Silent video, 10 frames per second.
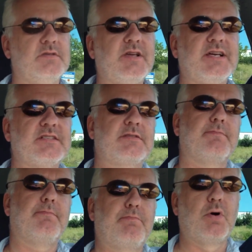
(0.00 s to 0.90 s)
Yes,
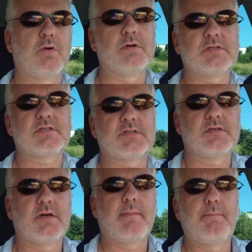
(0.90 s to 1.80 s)
Pulse,
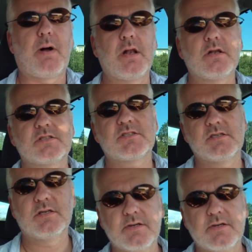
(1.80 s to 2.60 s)
Pulse